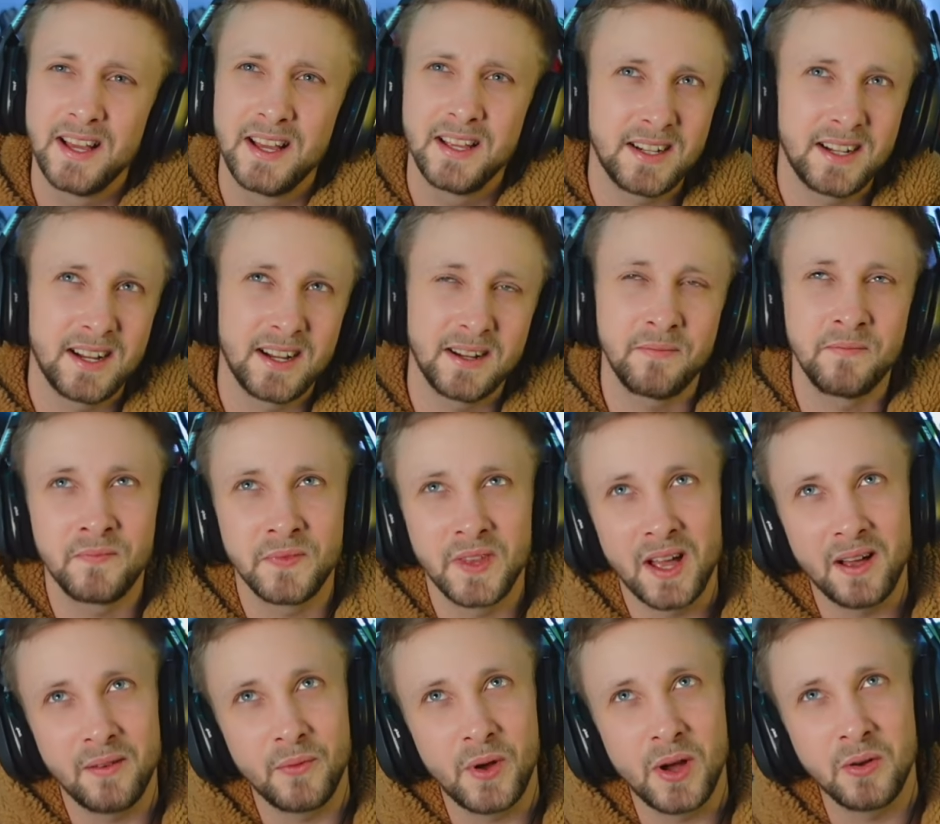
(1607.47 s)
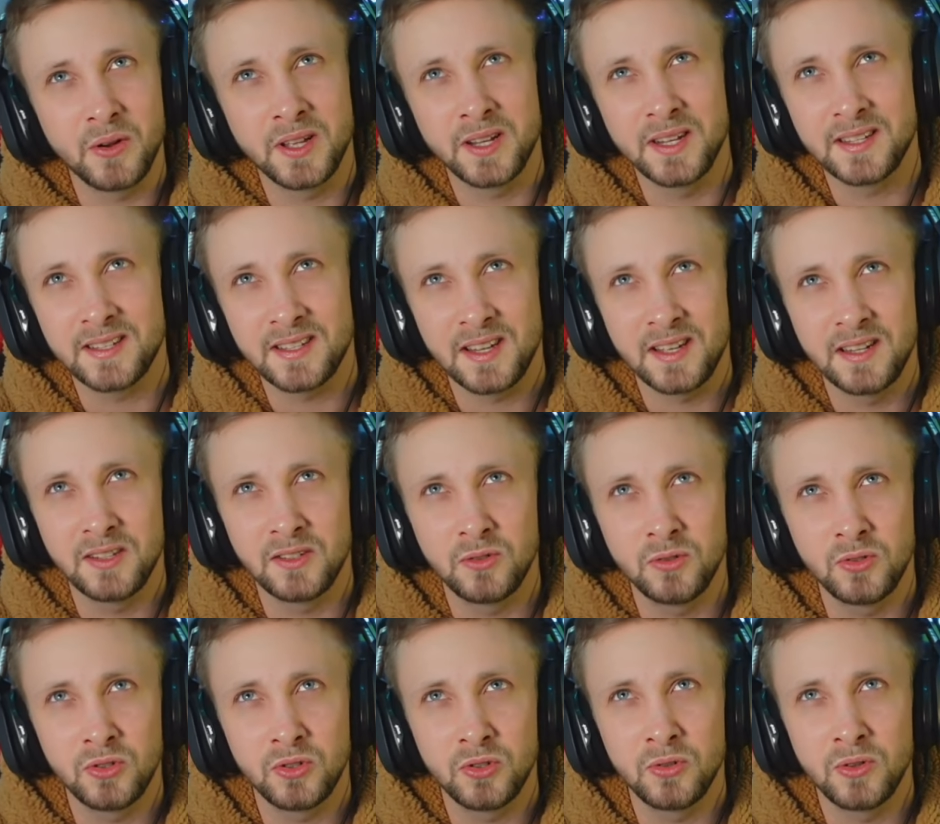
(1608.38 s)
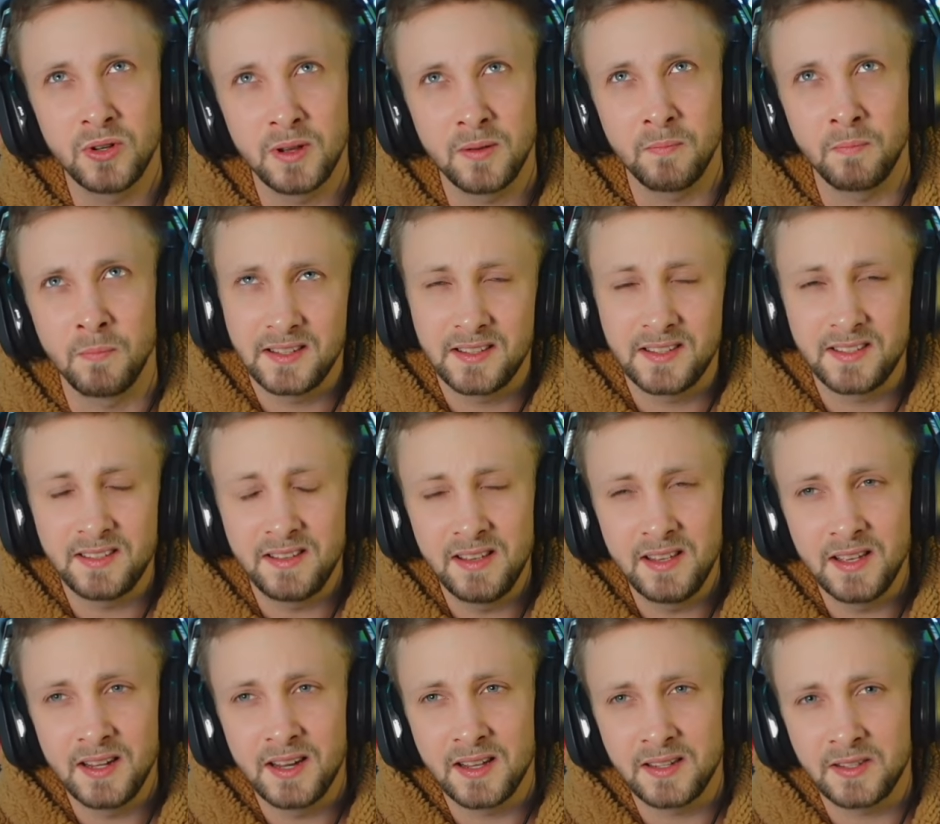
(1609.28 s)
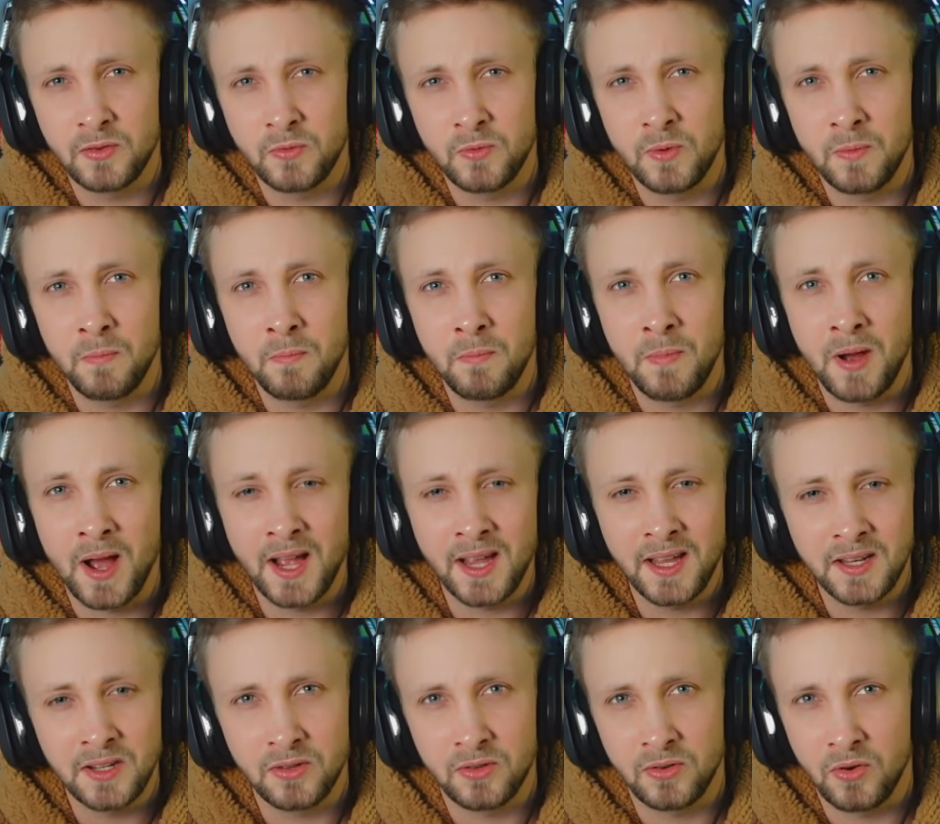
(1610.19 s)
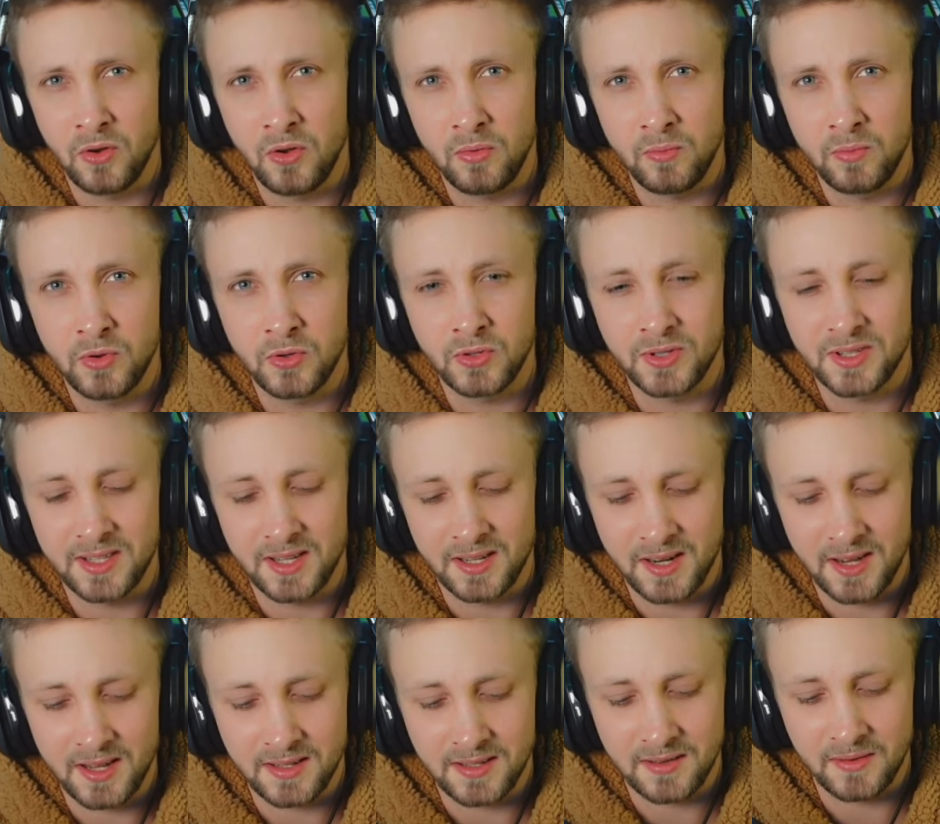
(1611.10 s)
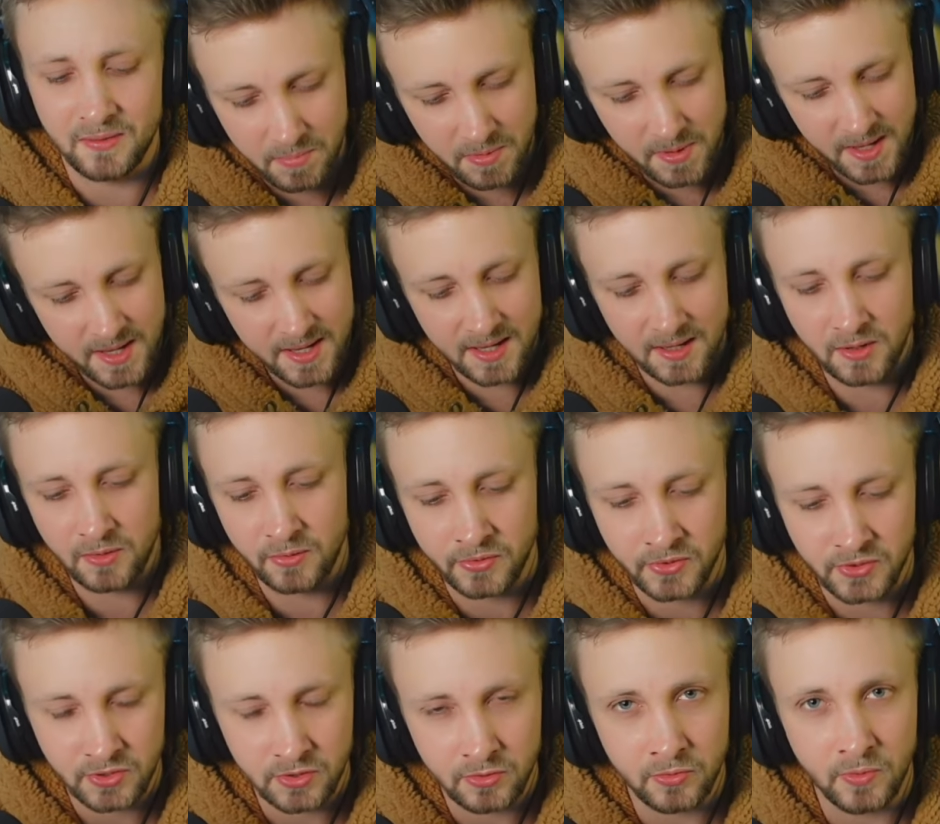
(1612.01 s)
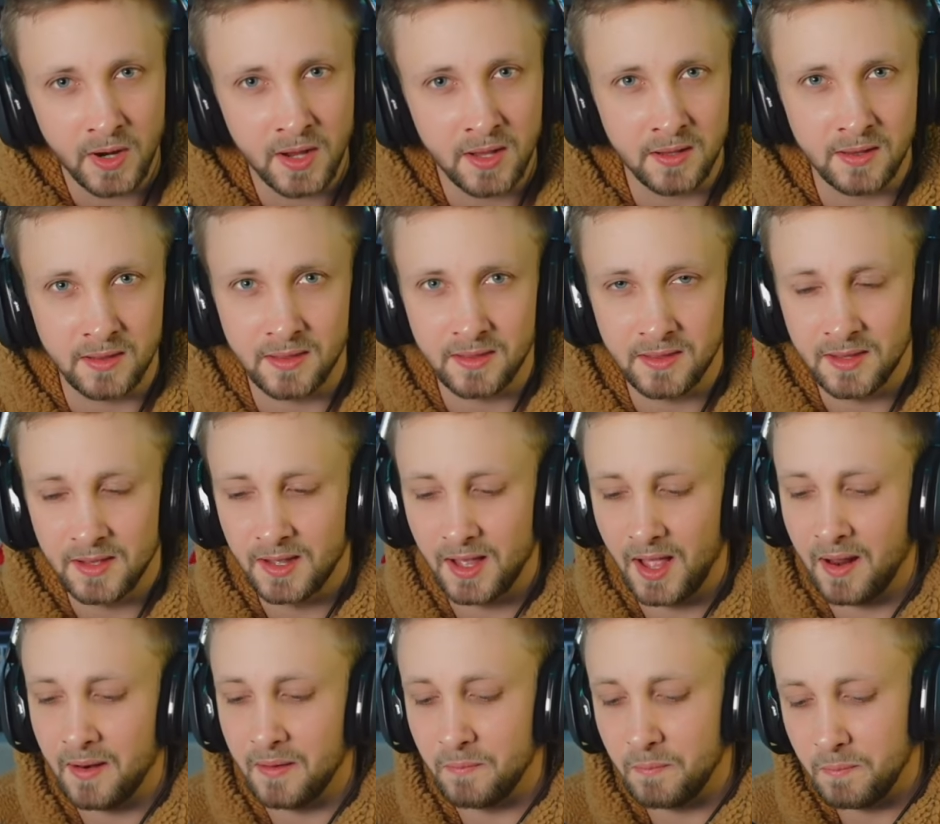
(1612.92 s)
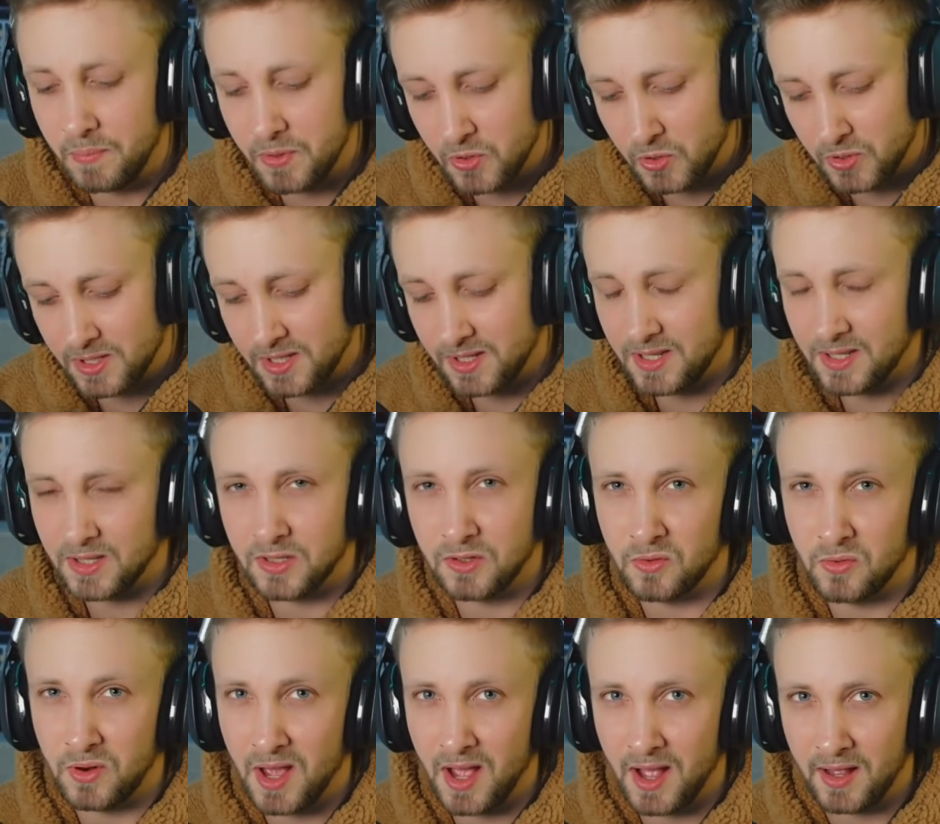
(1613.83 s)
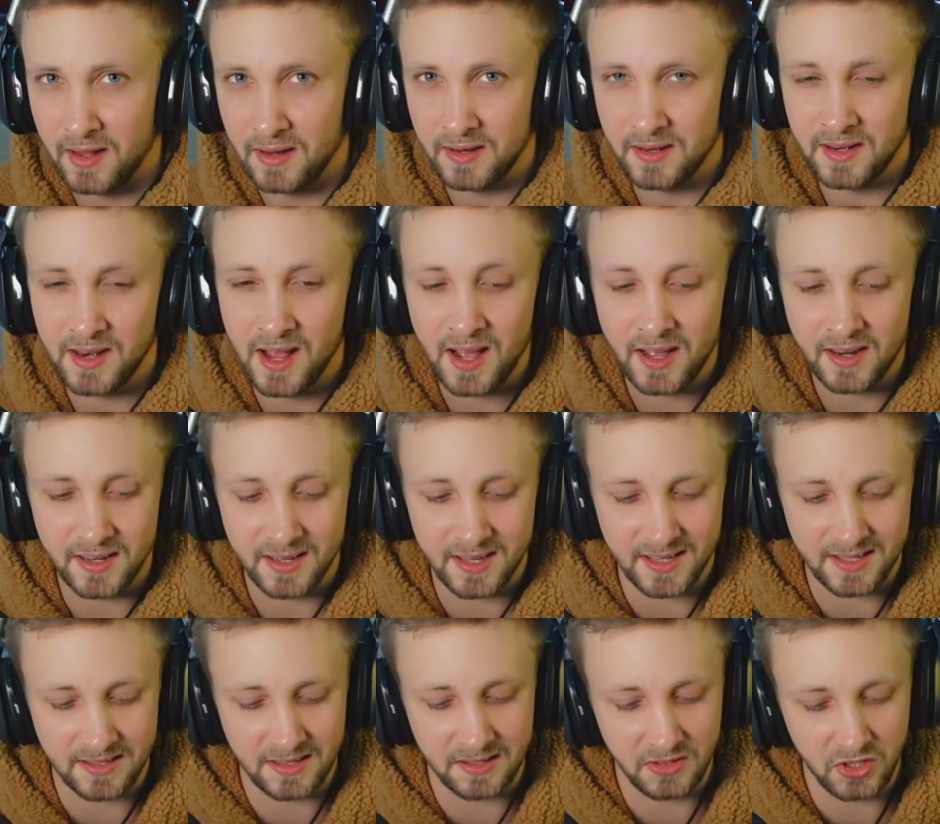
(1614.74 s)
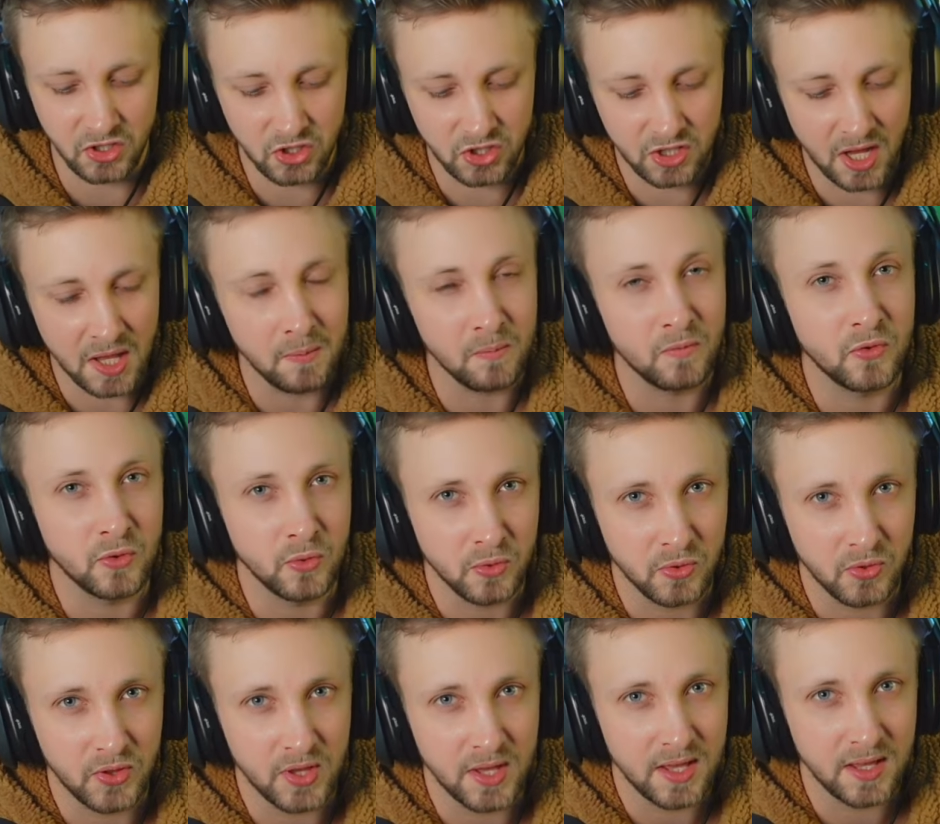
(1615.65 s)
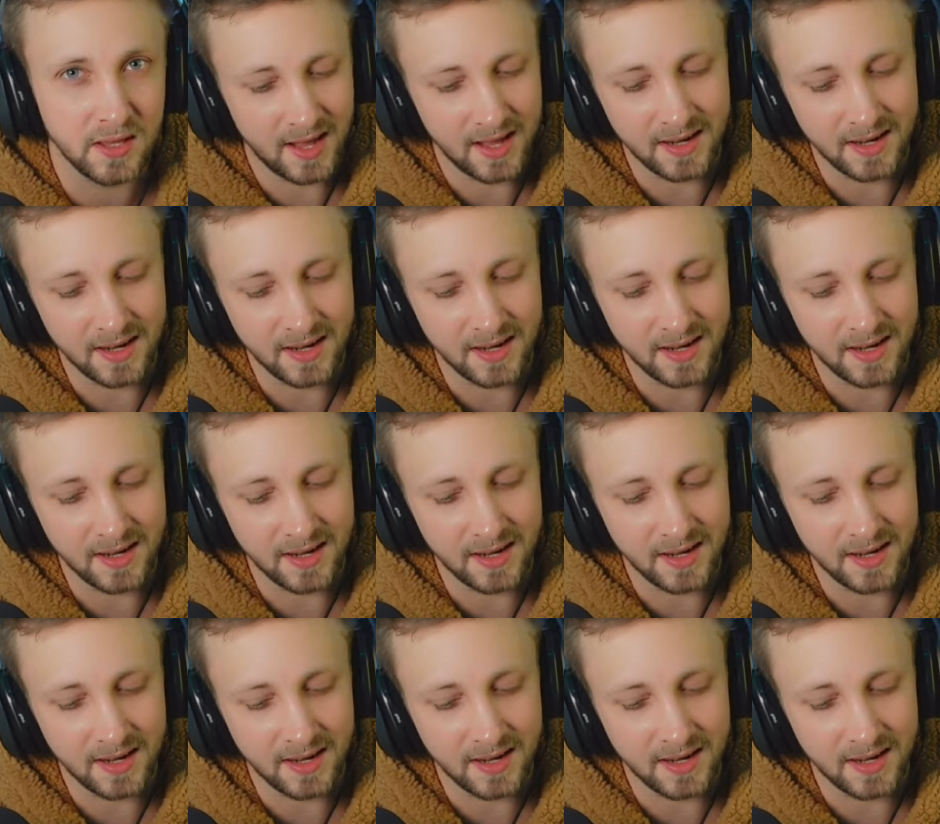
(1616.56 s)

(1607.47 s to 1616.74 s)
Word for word: how can I say this? You should um, see it as a reminder almost, and as a beacon of strength, and build it into that, not as a shameful thing.